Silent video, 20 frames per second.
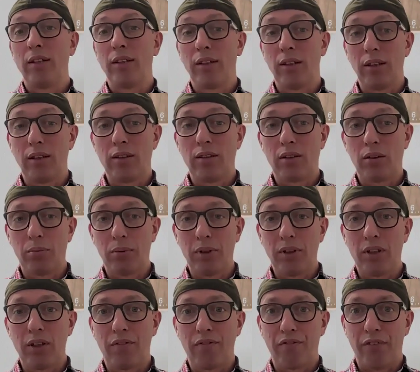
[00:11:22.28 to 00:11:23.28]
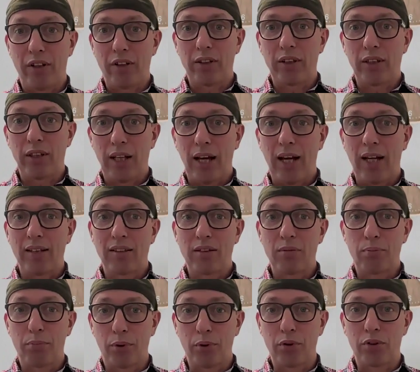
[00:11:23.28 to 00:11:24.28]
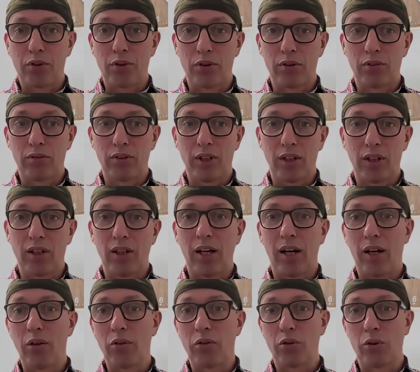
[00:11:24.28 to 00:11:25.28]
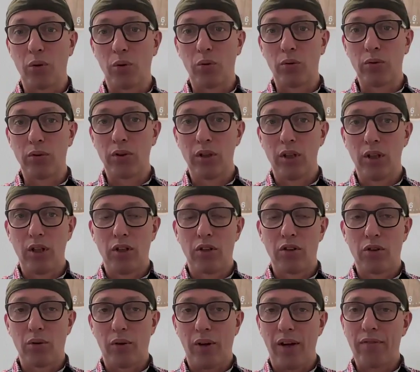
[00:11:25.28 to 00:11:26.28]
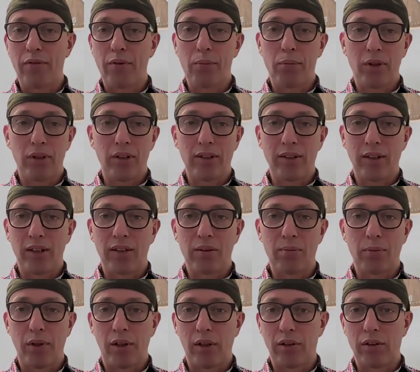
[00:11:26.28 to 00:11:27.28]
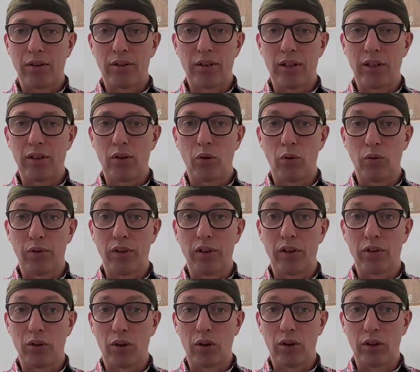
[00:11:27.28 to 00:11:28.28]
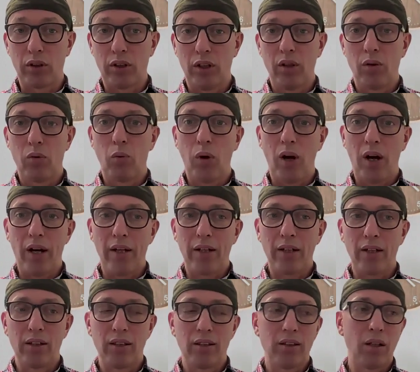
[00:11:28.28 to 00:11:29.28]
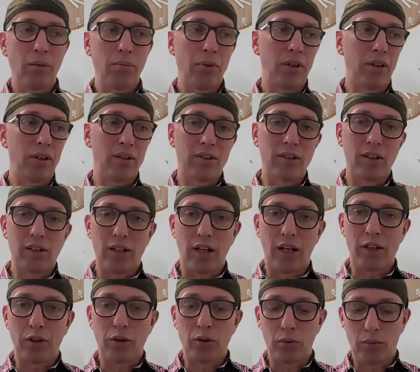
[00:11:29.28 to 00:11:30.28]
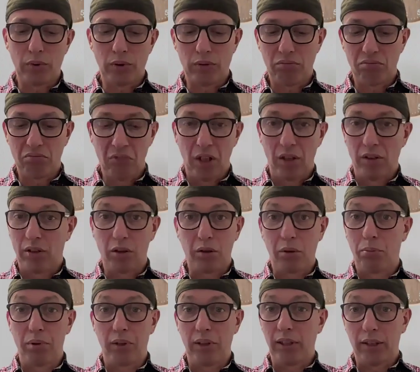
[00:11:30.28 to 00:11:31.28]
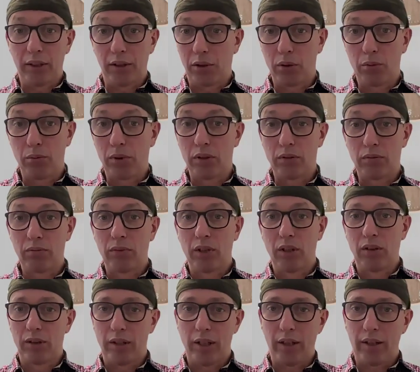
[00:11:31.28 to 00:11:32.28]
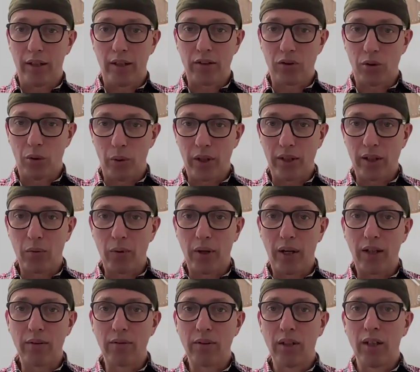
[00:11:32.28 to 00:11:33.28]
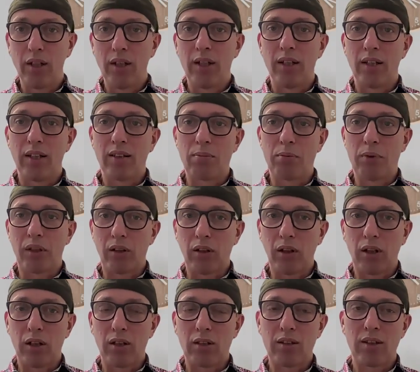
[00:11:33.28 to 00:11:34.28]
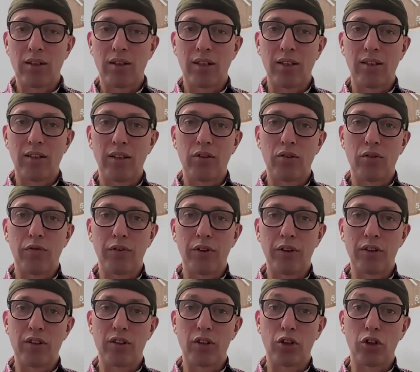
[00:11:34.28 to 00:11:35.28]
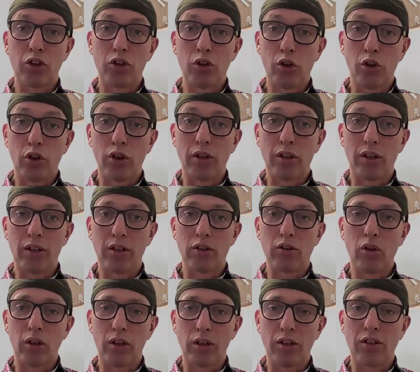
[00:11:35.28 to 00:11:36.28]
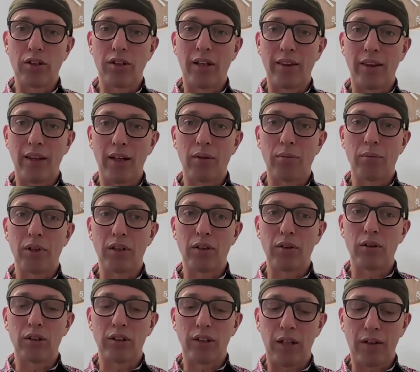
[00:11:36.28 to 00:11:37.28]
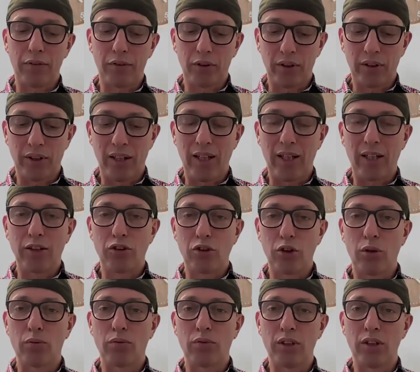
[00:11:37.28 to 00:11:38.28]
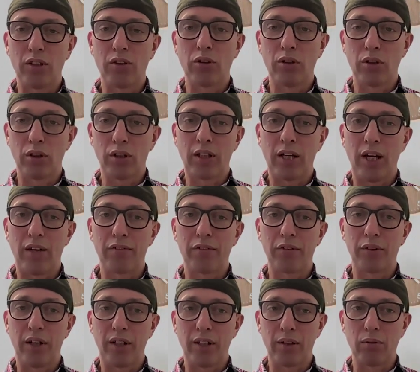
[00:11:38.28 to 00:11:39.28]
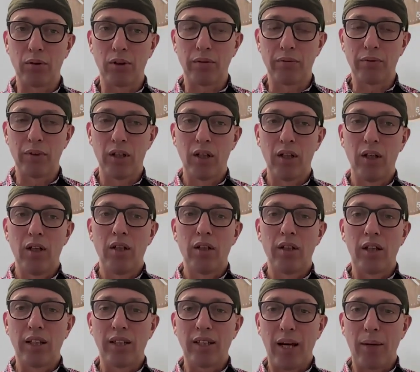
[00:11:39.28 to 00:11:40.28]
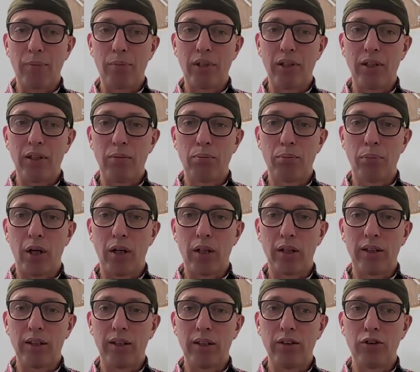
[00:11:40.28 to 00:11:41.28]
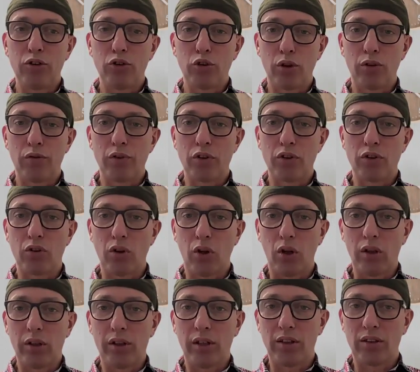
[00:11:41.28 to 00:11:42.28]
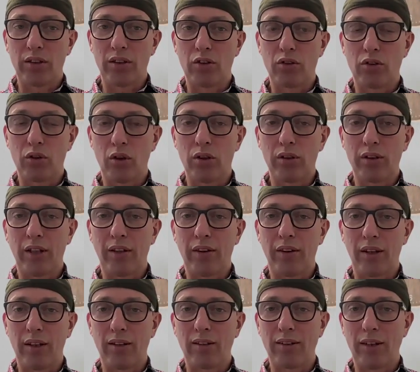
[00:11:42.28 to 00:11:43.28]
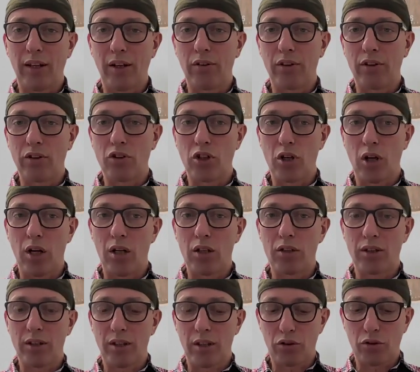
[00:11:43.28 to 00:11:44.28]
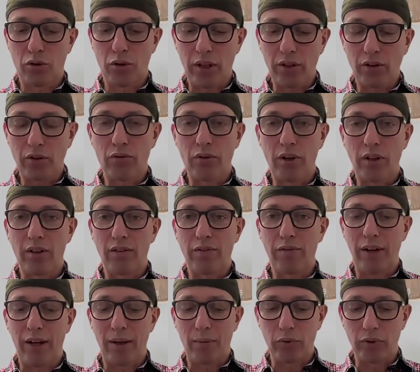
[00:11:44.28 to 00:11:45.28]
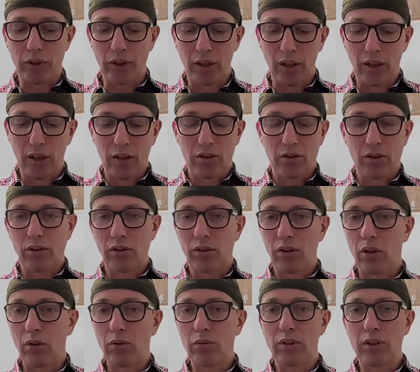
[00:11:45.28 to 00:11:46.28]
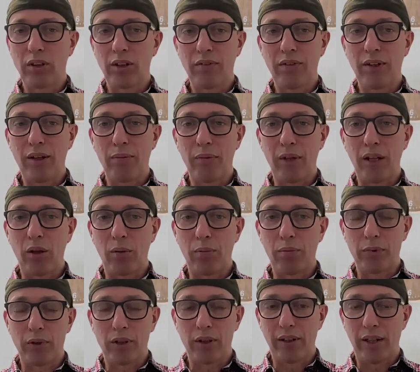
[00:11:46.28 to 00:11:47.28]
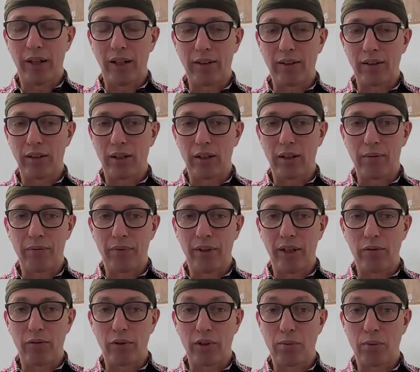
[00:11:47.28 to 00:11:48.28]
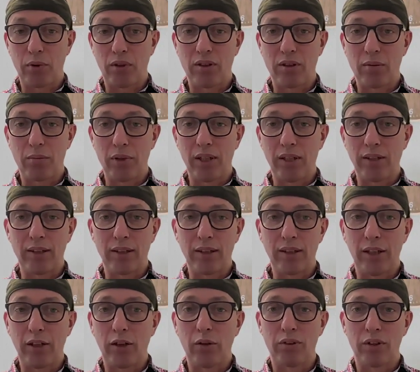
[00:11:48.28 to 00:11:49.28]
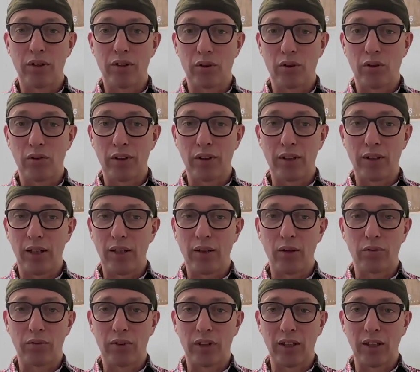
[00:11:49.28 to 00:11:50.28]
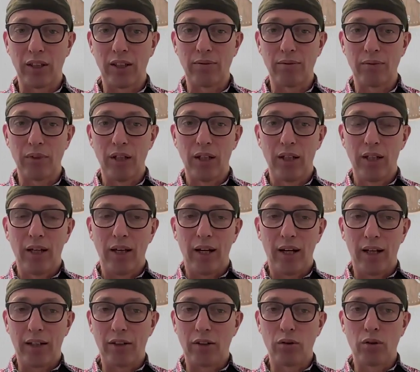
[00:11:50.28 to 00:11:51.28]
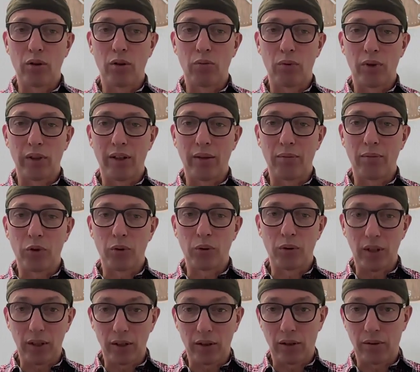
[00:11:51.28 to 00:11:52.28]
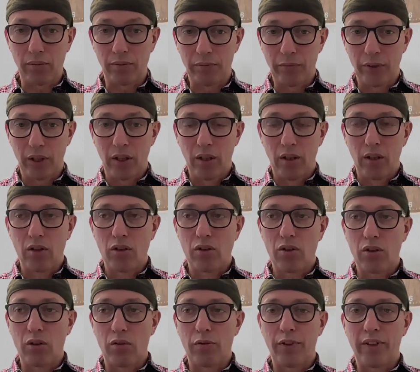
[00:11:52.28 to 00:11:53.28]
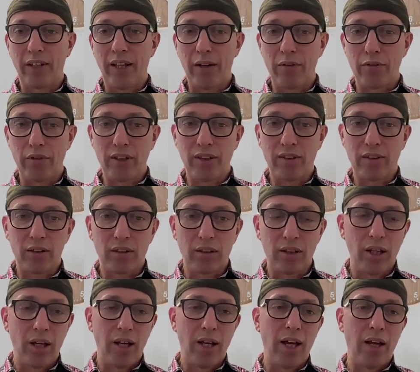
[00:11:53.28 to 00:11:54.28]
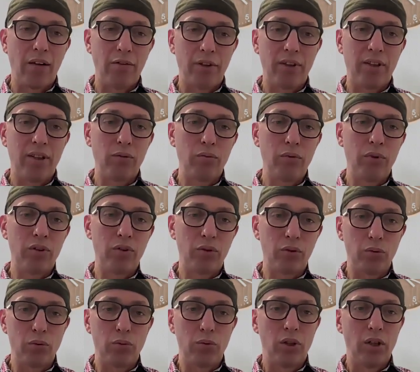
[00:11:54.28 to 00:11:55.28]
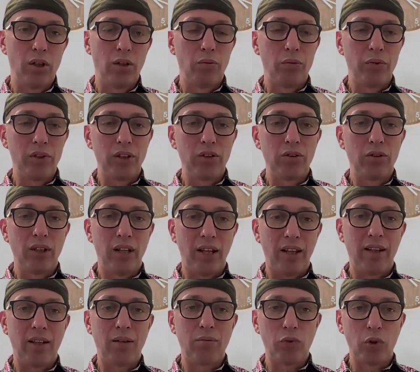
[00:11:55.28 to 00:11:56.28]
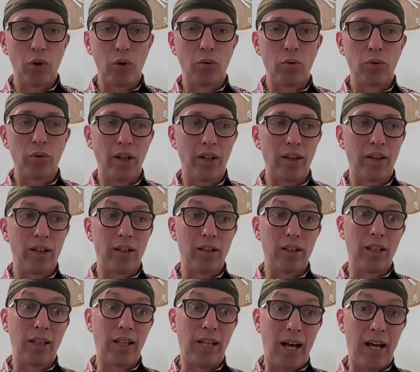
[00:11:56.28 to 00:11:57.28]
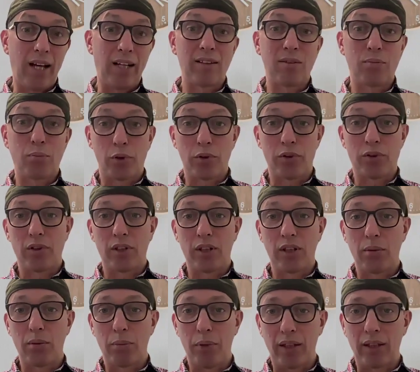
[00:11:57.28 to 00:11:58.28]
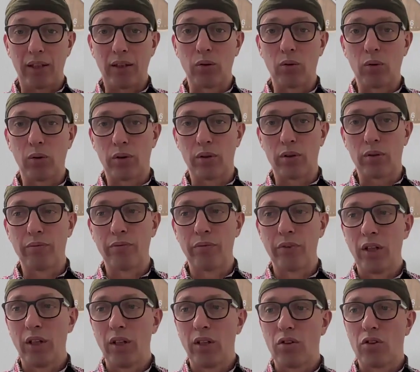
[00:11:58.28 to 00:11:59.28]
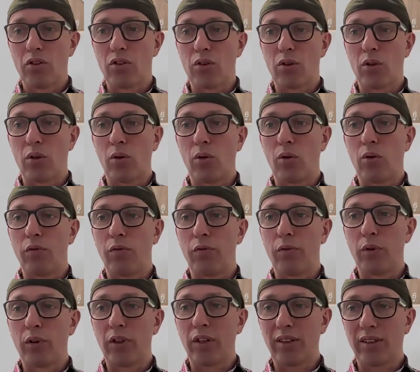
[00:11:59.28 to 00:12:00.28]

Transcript: needs to be the very last person in the household. So everybody takes priority over the dog. Why? Not because they're not human, they're completely human. They think so anyway. It's because they need to feel secure in the knowledge that they're being looked after and they don't need to look after anyone. The yappy, barky, nervous dog is the dog that thinks they're in charge and they're trying to run the family. So don't give them that responsibility. They don't deserve it. They don't need it, and you don't want them to either. So for that reason, everything we do, we need to let them know that they're the last person in the pecking order. So, for